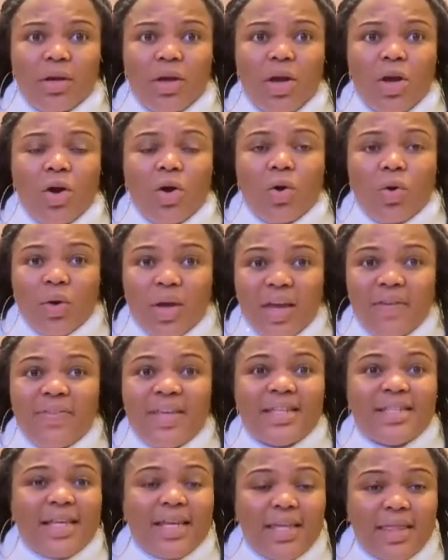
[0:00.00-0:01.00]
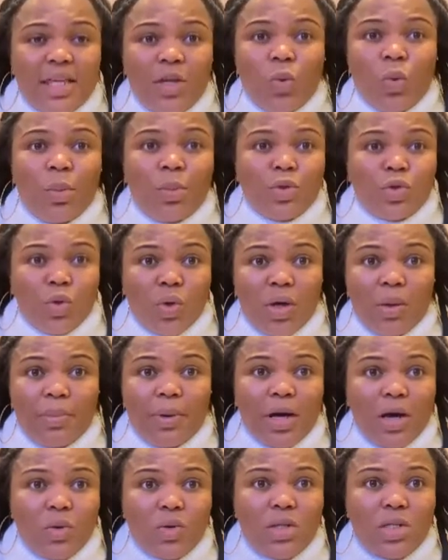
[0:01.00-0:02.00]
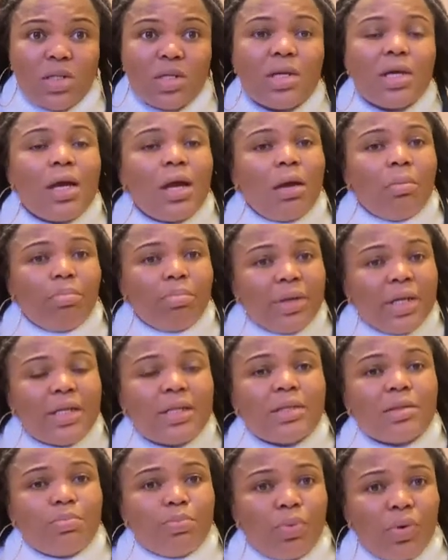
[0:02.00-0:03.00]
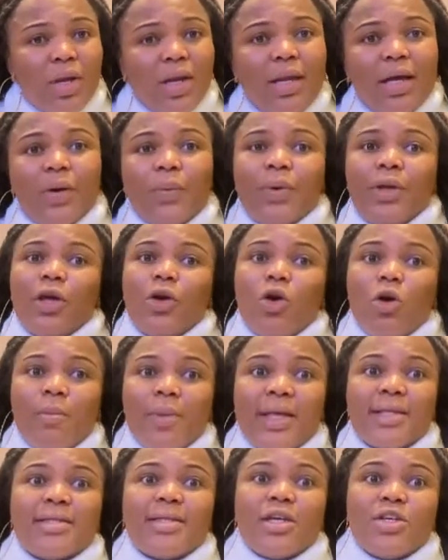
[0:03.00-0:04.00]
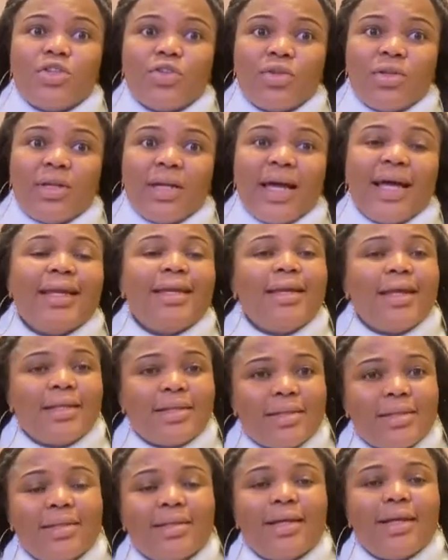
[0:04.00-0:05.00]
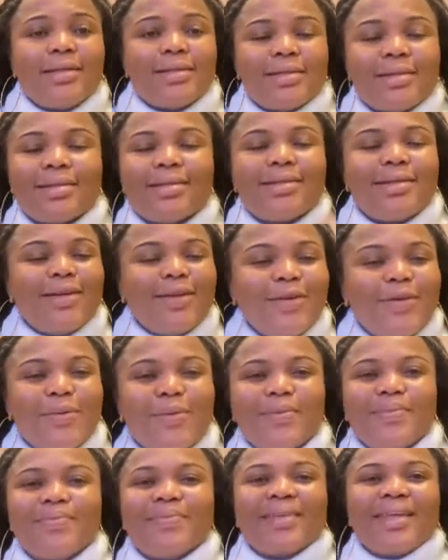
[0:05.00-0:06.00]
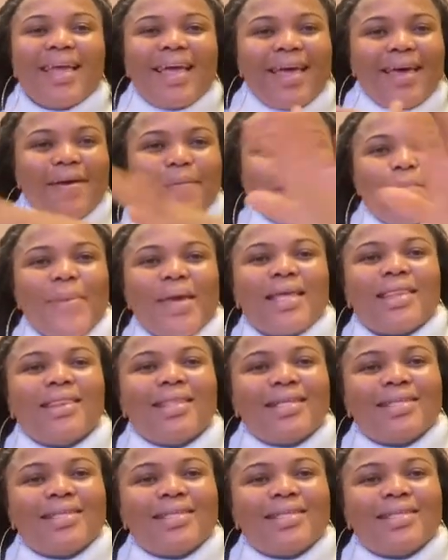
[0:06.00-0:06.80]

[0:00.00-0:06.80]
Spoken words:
Okay, if there's anything you want me to talk about, please put it down in the comment section, and let's make this a